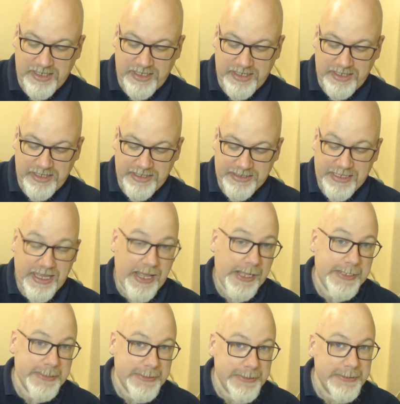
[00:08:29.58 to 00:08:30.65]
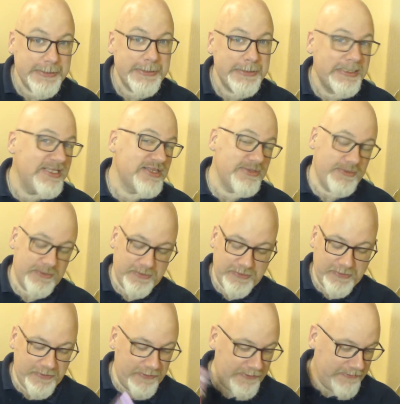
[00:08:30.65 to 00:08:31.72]
Yeah.
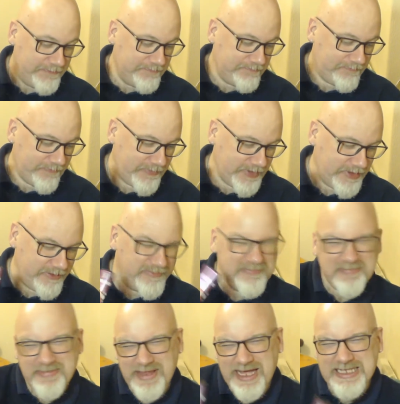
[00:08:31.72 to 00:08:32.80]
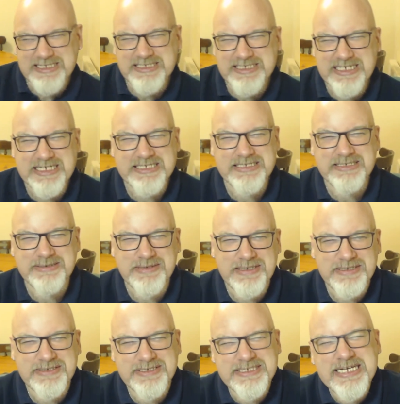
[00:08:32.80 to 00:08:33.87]
So that taste
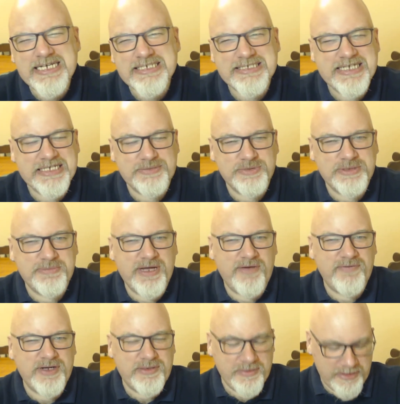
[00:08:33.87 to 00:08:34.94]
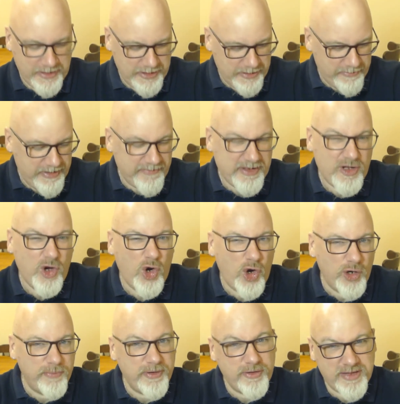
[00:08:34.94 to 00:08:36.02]
test was a bit of a
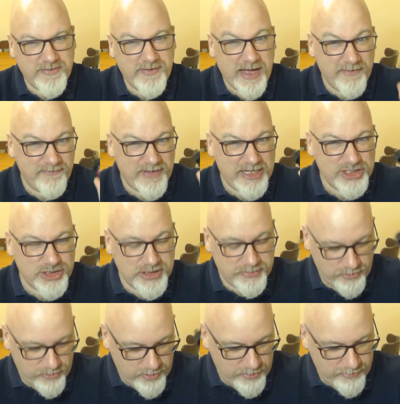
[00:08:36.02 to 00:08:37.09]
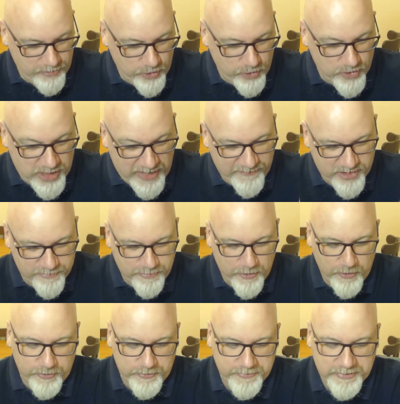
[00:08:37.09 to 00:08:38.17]
con because I've actually used half this
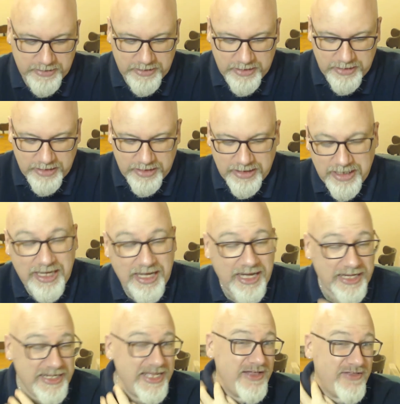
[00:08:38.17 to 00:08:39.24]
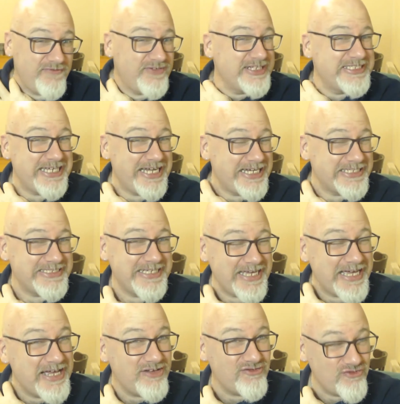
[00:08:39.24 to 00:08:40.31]
bottle. And it is fantastic.
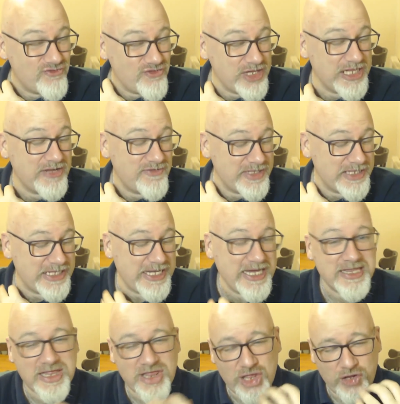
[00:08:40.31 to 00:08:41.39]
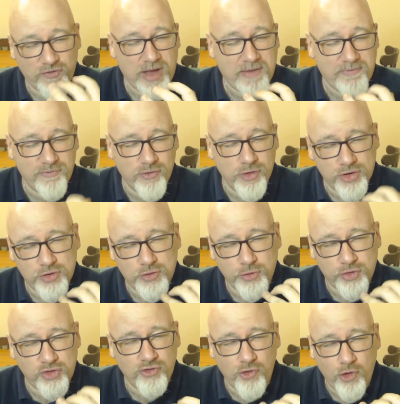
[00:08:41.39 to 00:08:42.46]
It is really, really nice. And the grapefruit is so
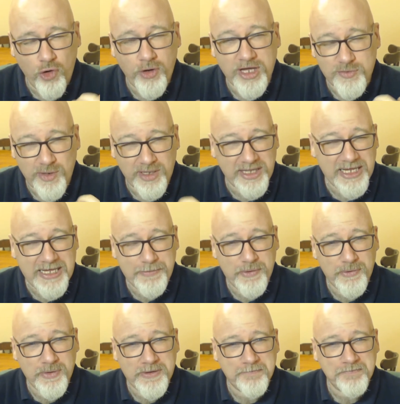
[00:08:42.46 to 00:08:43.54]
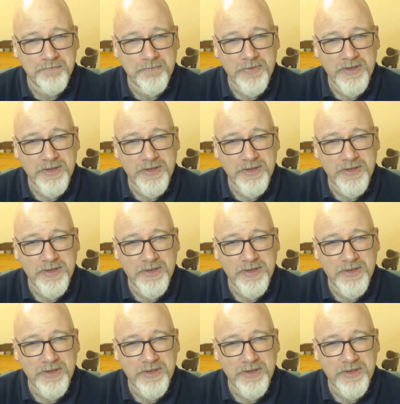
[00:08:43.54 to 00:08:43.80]
strong. That's what I like about it.